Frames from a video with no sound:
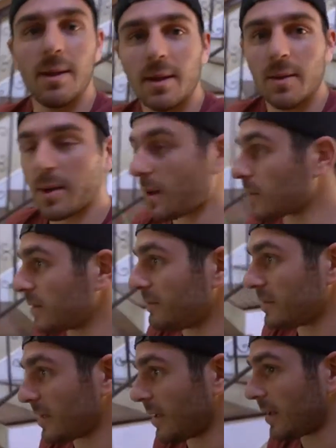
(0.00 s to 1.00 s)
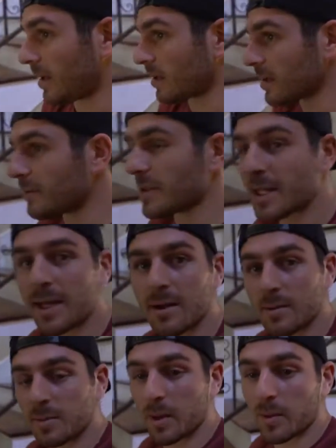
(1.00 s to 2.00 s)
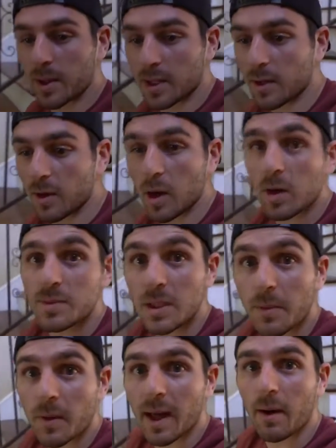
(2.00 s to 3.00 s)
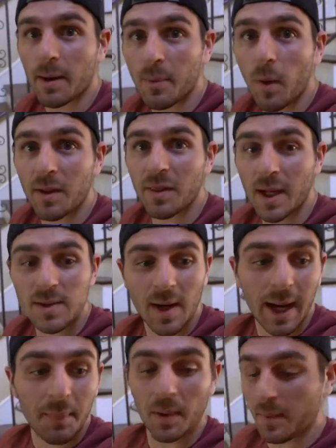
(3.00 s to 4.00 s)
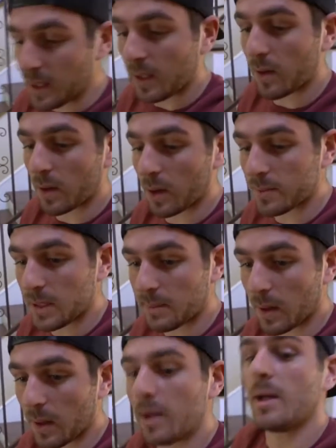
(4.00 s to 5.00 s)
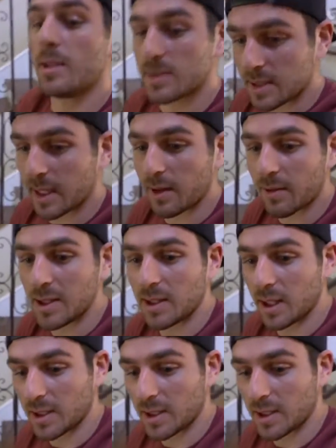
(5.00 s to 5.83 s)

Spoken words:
You know what? I'll live with that. I'll live with the guilt. But we're going to go to Home Depot now. Important things are happening. We need to go to Home Depot to get green